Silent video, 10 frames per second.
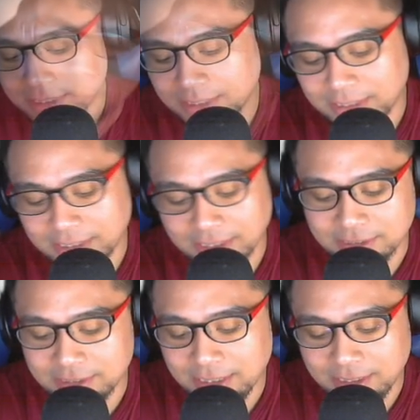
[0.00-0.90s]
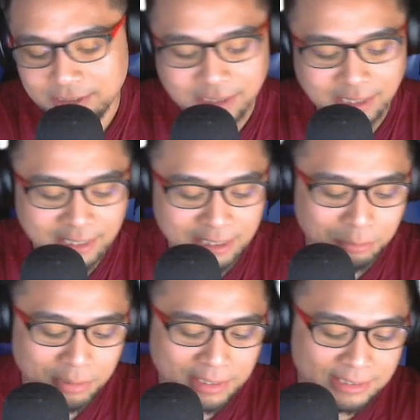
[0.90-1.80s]
because there's a hidden
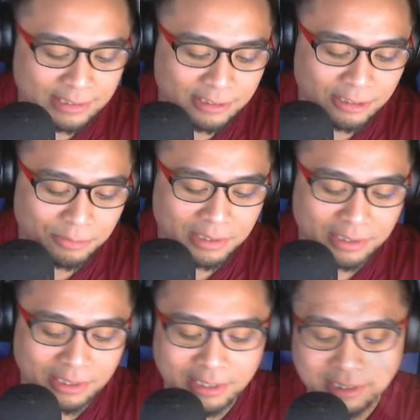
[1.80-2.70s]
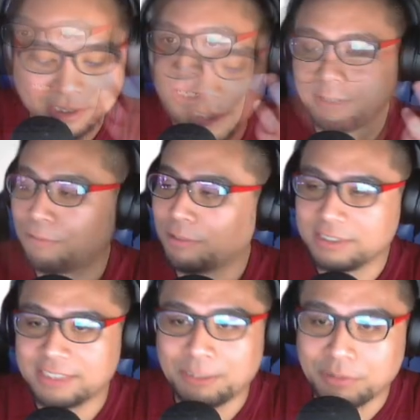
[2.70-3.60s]
pity system in there. For
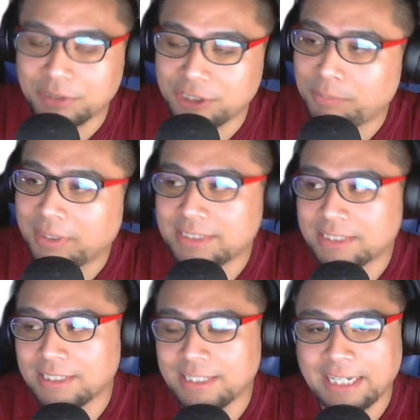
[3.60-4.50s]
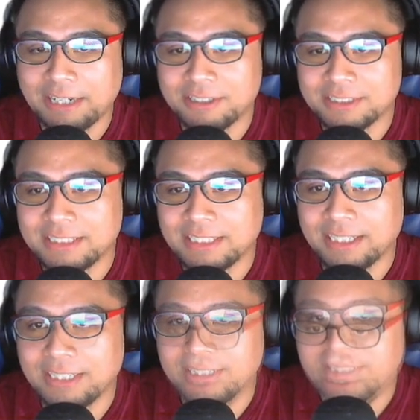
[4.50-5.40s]
example, you're basically
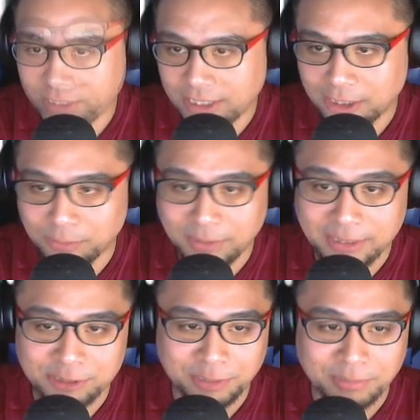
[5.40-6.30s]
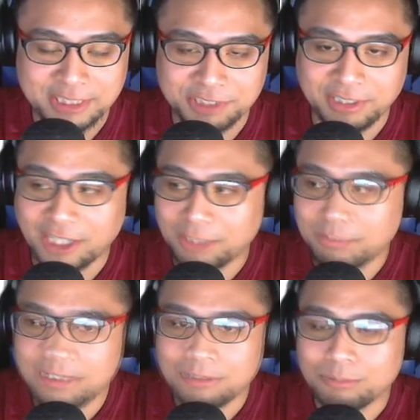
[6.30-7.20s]
guaranteed Elementary Mastery
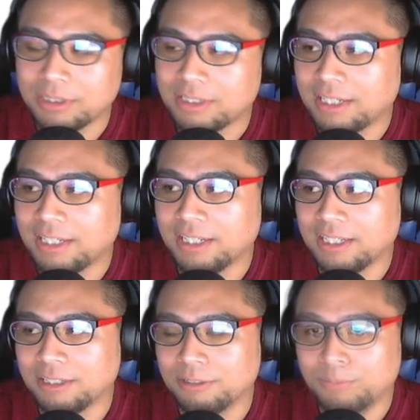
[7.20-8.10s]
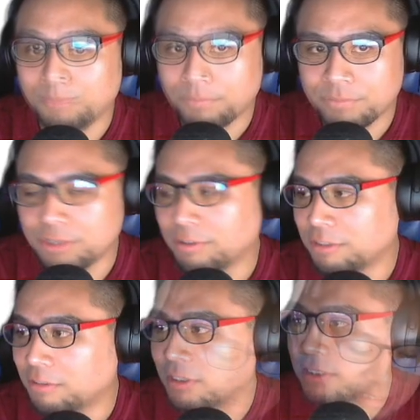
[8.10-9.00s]
Goblet within
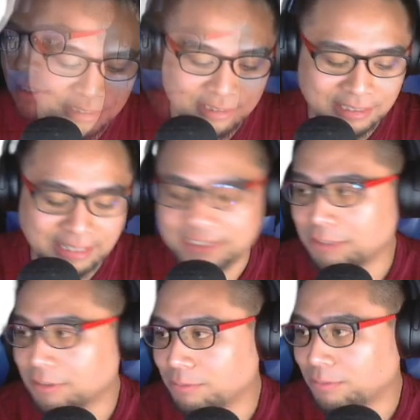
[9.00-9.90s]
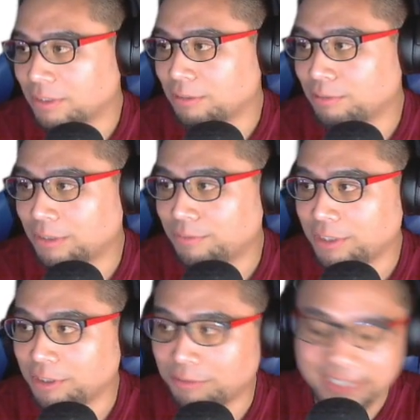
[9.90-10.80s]
200 runs. It has to do with whoever
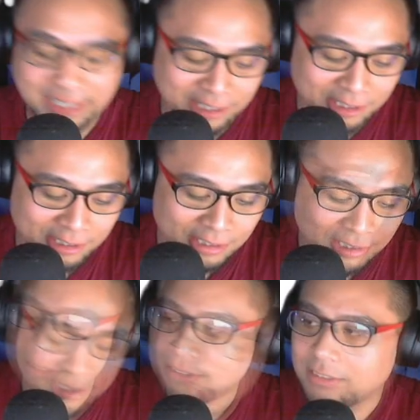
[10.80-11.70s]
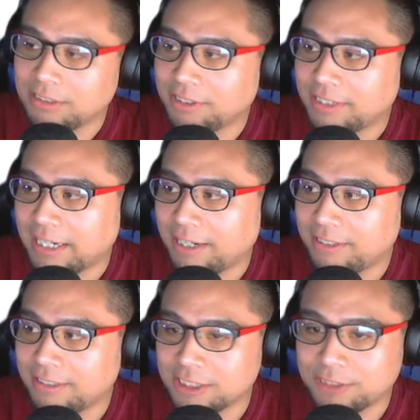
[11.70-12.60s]
you're running. Your
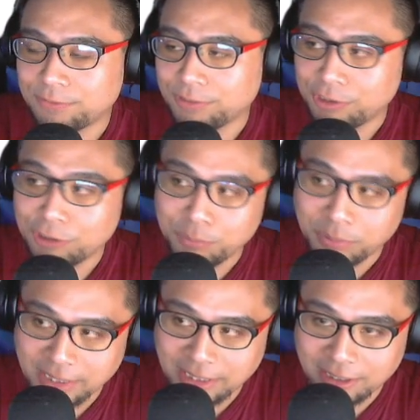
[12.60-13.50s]
characters for your player